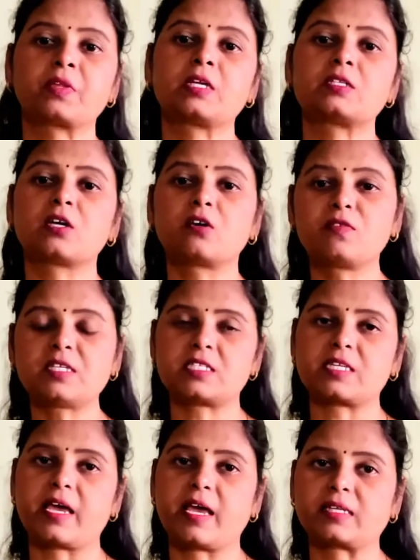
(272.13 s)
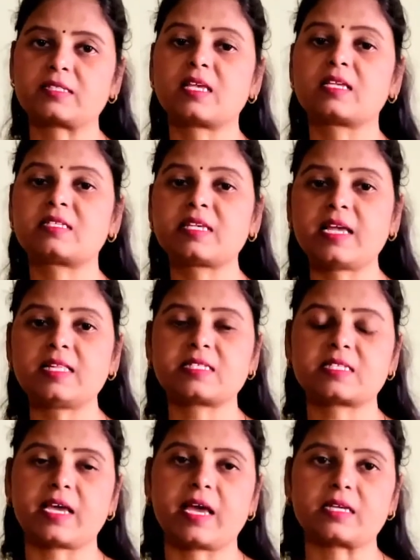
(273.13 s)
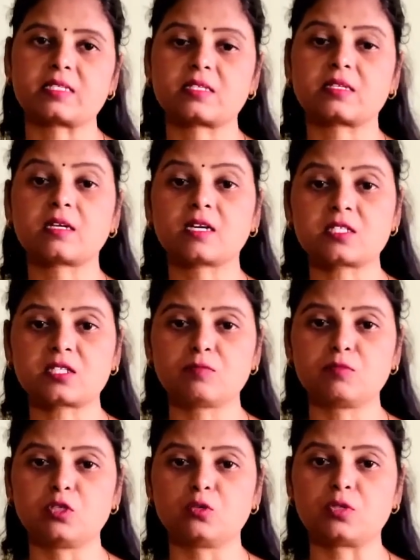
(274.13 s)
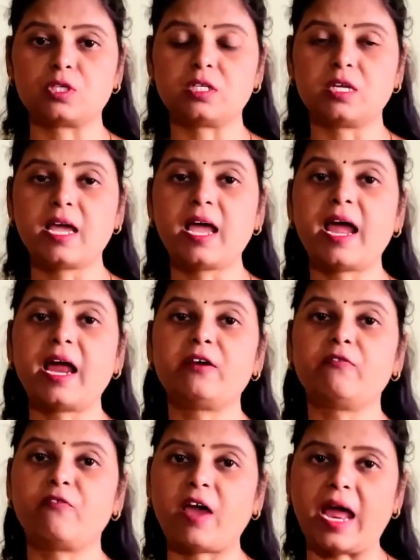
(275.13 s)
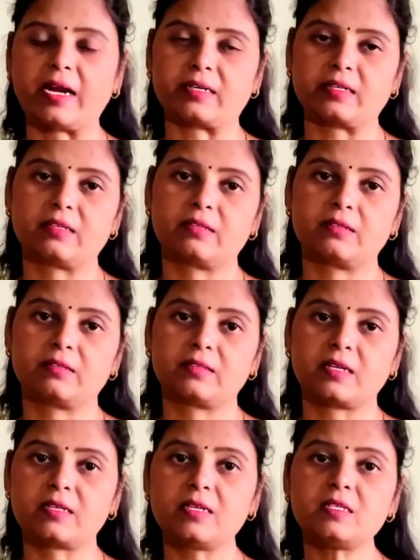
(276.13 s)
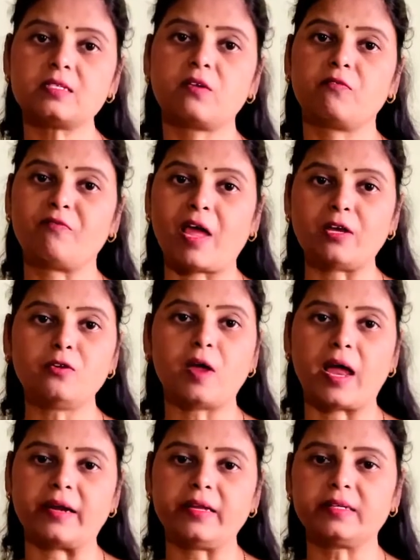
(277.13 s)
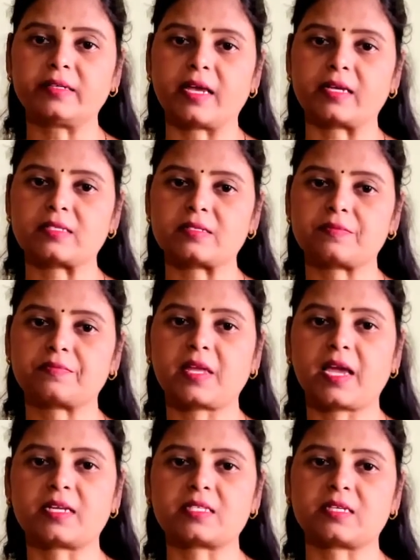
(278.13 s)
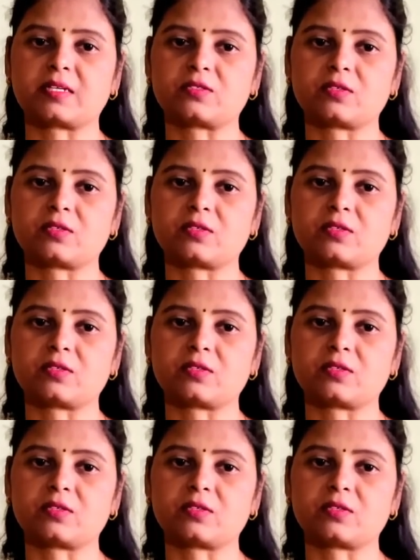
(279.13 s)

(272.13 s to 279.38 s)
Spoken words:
service tax, sales tax, custom duty and VAT, that is value added tax, etc.